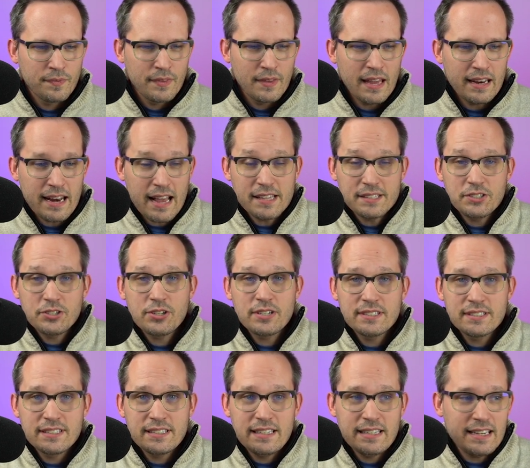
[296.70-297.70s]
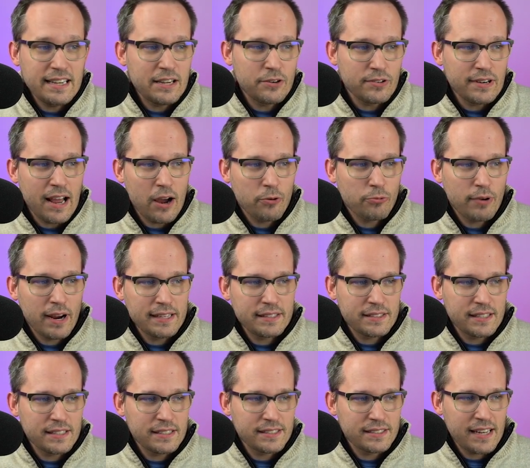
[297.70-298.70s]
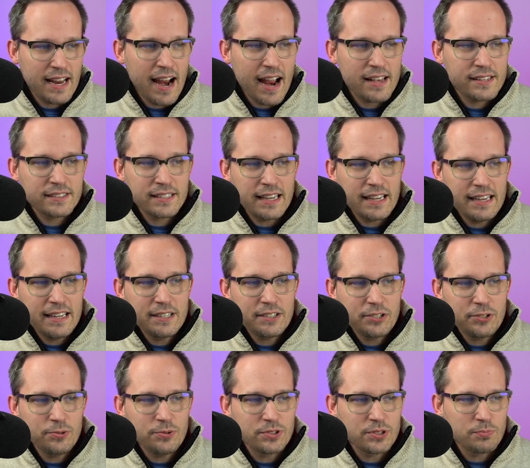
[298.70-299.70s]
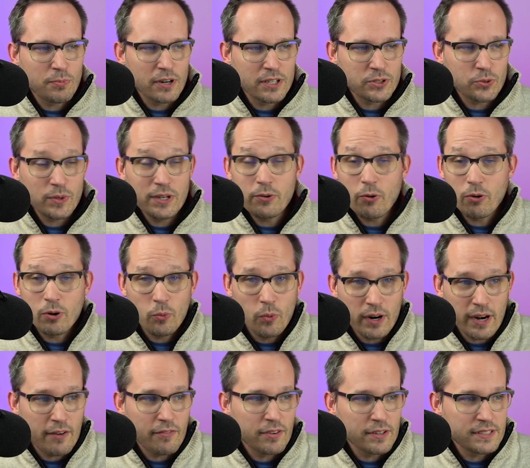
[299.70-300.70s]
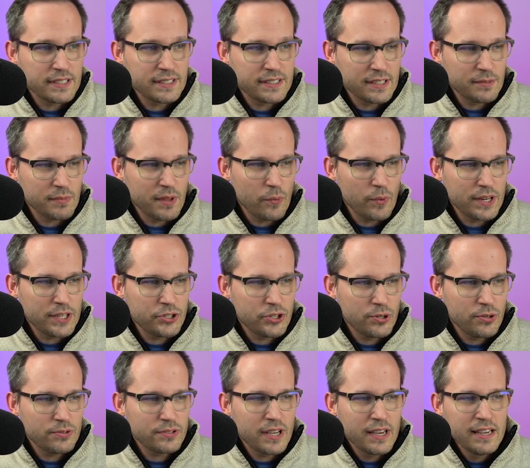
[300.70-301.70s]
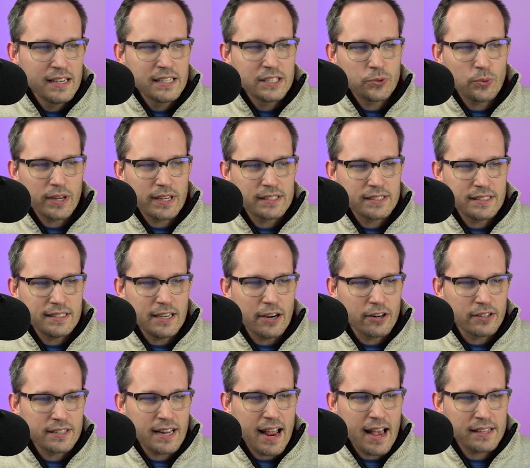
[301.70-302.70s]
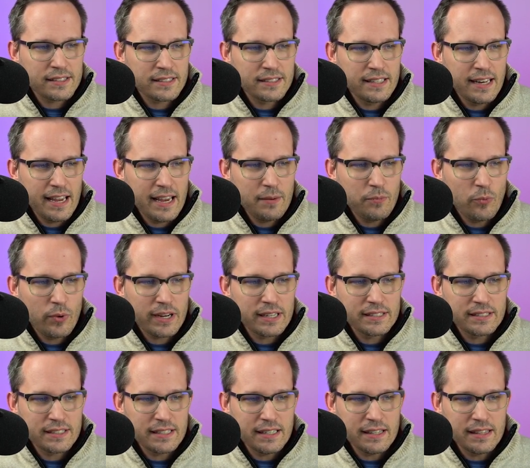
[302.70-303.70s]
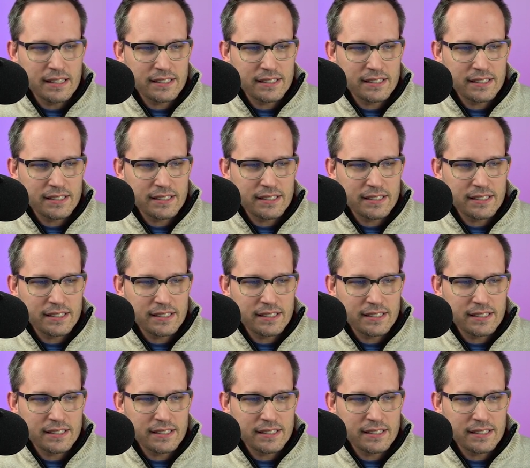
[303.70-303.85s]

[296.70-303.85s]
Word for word: And as you can see, it now writes this task into SmartSuite or whatever system that we choose. So we can see our task name, we can see the